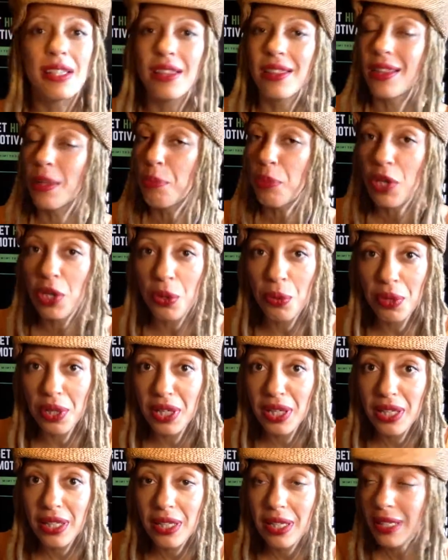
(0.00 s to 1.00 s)
the
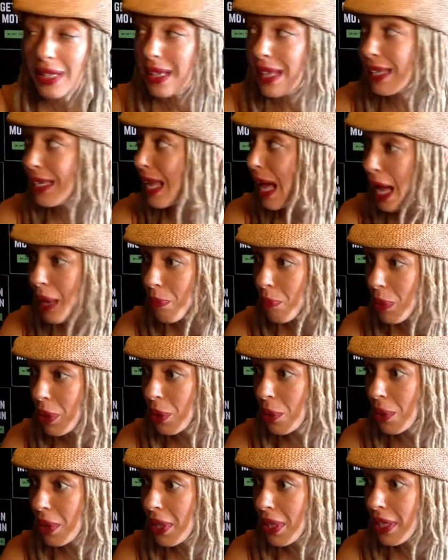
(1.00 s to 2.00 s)
period, the not
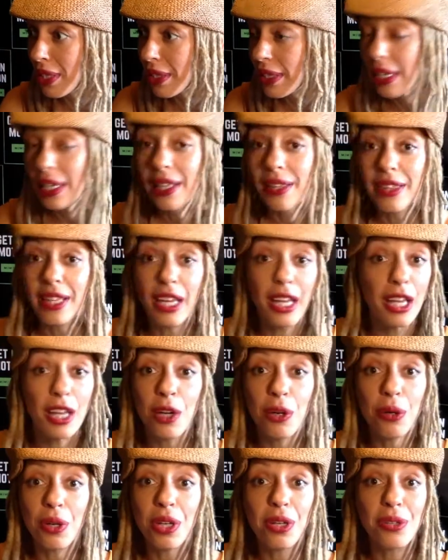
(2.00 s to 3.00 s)
period, the
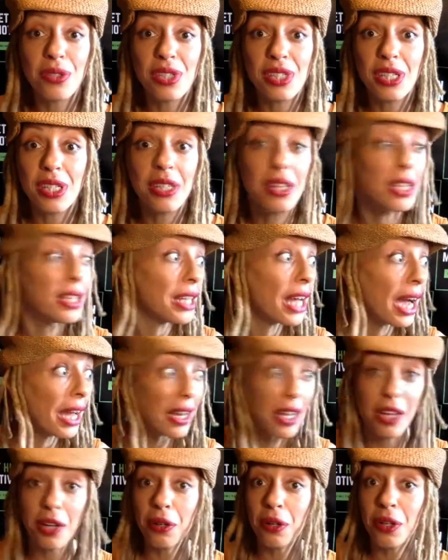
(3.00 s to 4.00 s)
LLC, the not
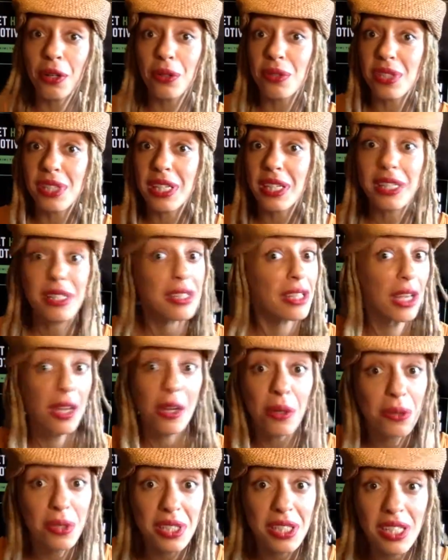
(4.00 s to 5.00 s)
LLC, it's
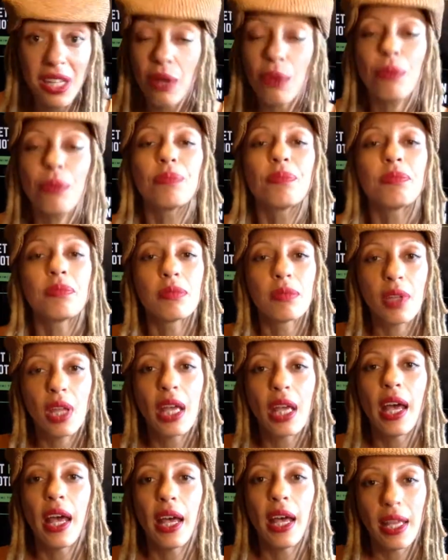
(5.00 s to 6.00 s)
LTD.
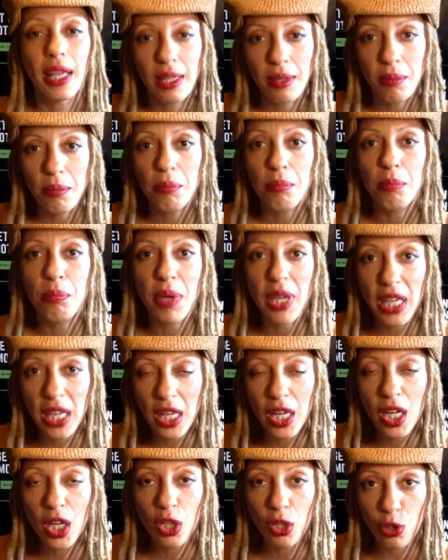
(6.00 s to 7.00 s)

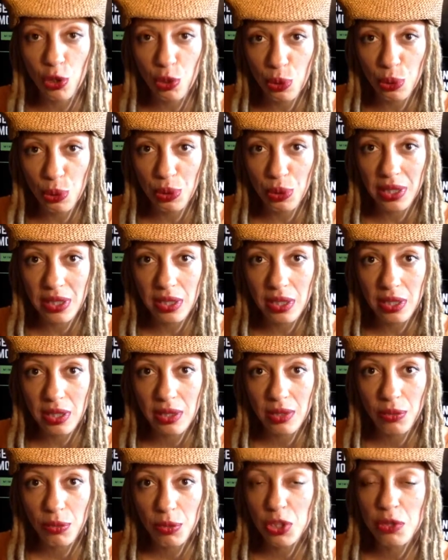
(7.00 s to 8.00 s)
Be congruent,
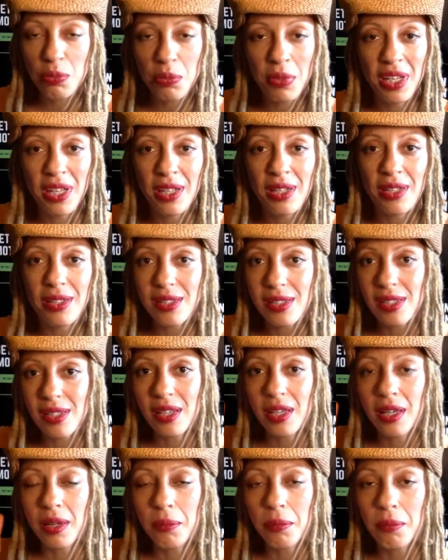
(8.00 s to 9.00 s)
which means
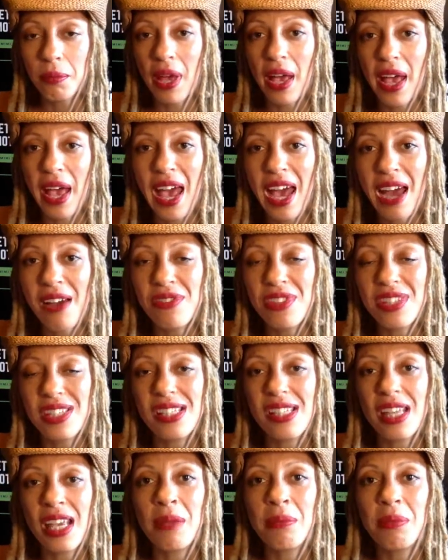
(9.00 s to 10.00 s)
have the
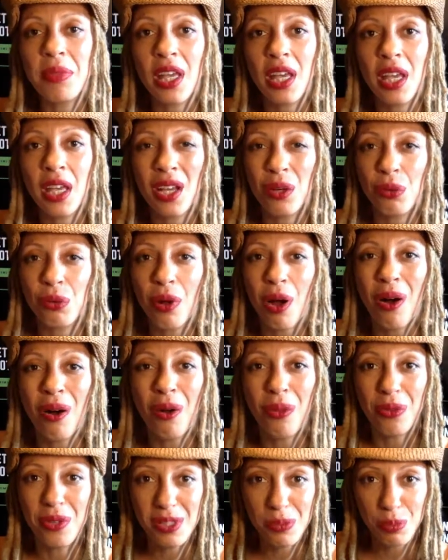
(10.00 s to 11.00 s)
same thing on
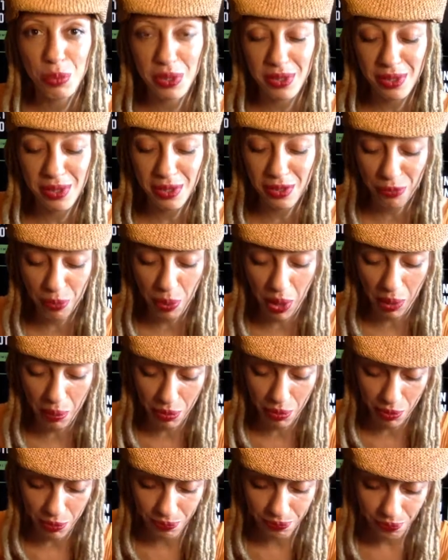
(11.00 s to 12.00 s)
all these pieces of
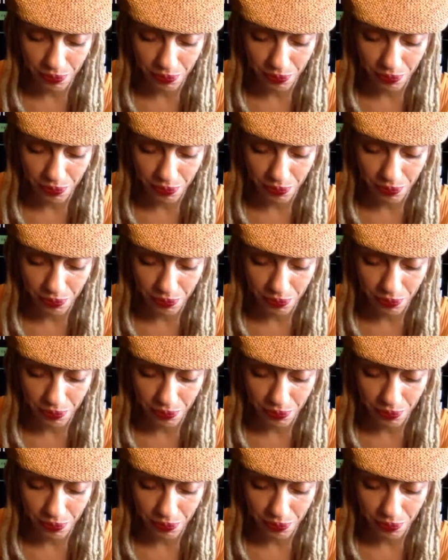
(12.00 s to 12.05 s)
paper.